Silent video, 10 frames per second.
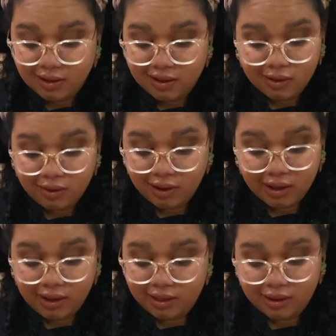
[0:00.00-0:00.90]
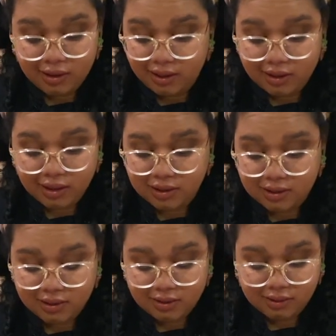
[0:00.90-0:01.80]
you can eat
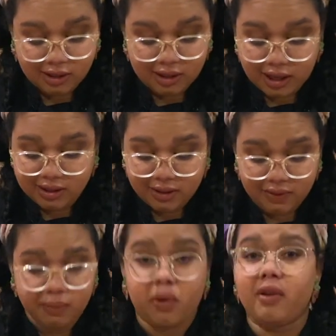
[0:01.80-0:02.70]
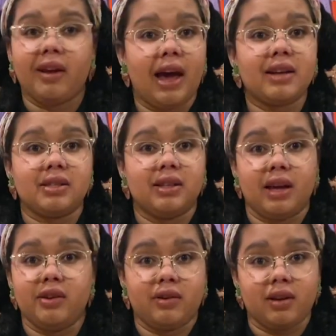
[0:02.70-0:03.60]
this, and that's even more relaxing,
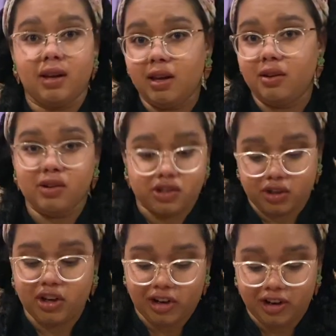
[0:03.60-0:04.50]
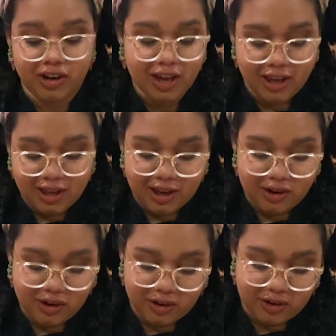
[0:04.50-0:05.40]
that you can eat your sugar
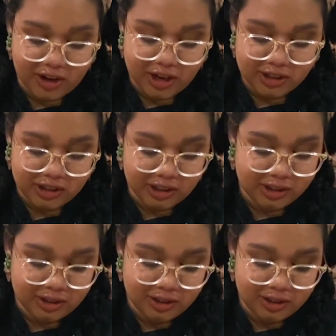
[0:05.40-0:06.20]
and your creation.